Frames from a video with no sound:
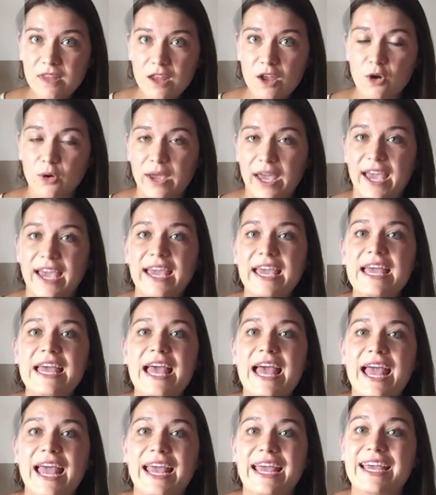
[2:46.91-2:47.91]
Okay,
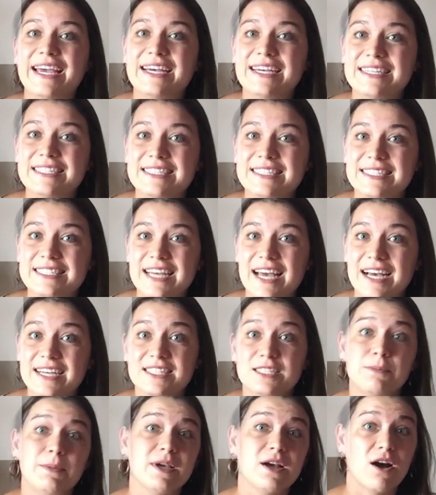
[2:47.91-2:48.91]
and
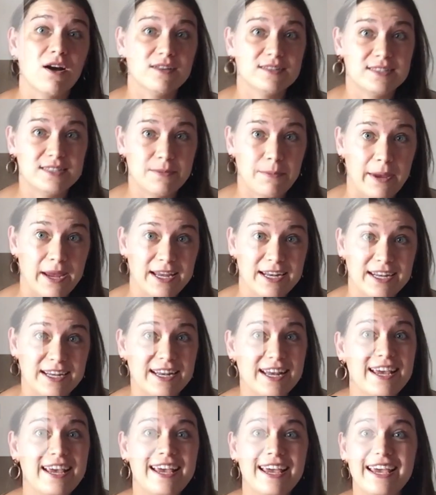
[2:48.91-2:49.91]
to be constipated
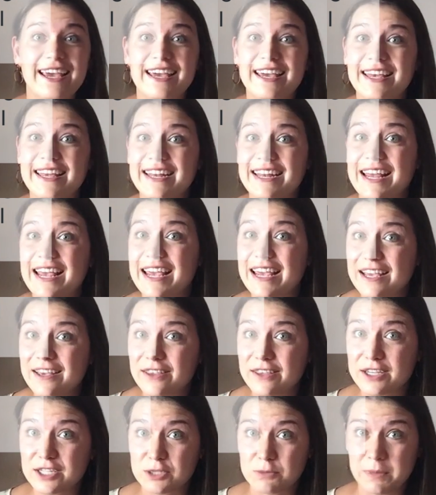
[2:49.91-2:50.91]
in
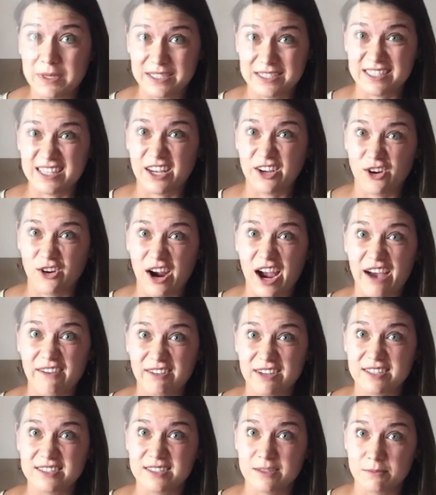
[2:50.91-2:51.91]
English means that you're
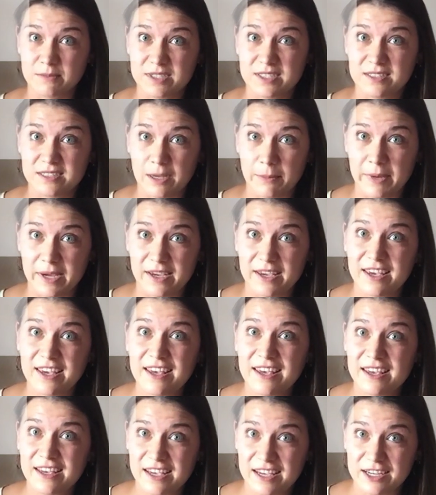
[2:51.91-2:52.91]
having some stomach
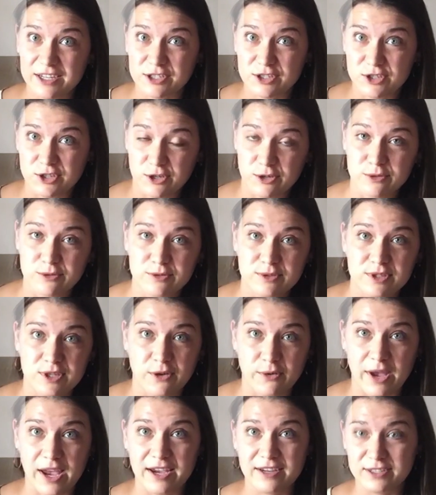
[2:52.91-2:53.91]
issues.
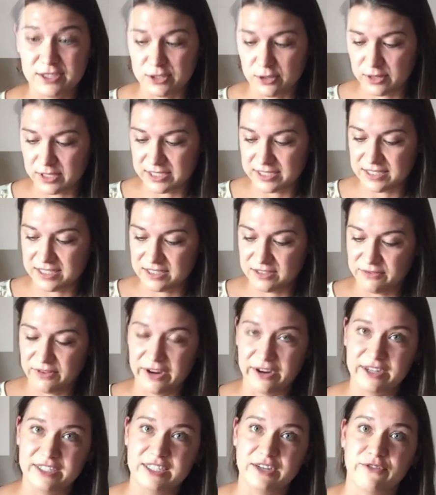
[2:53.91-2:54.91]
Okay, so this is
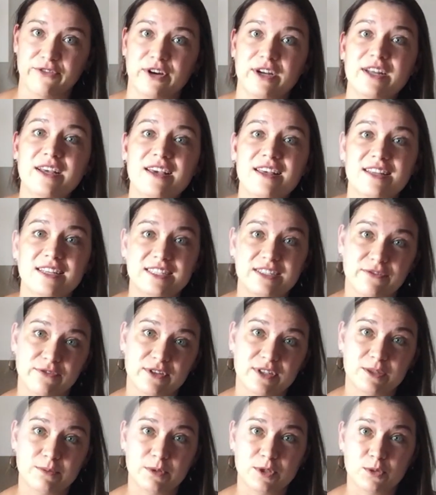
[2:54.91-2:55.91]
very different, the
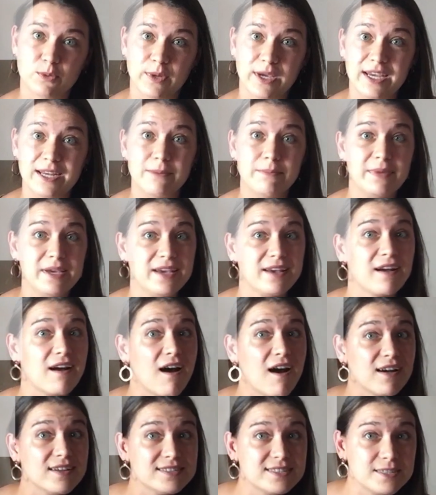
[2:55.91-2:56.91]
difference between being
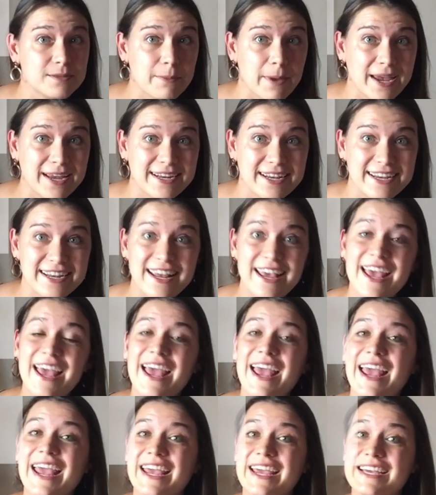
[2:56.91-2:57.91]
constipated
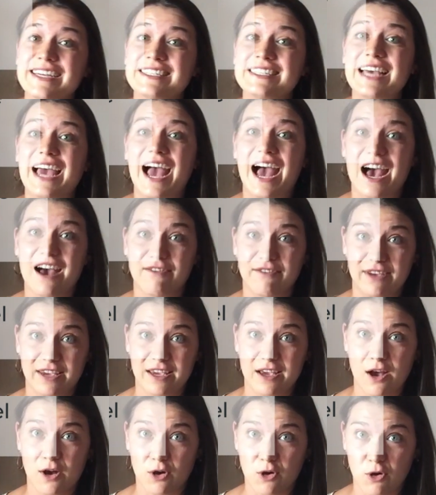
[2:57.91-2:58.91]
and having
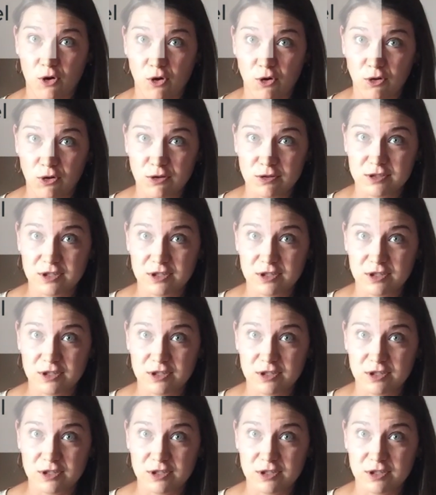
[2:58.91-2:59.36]
a cold.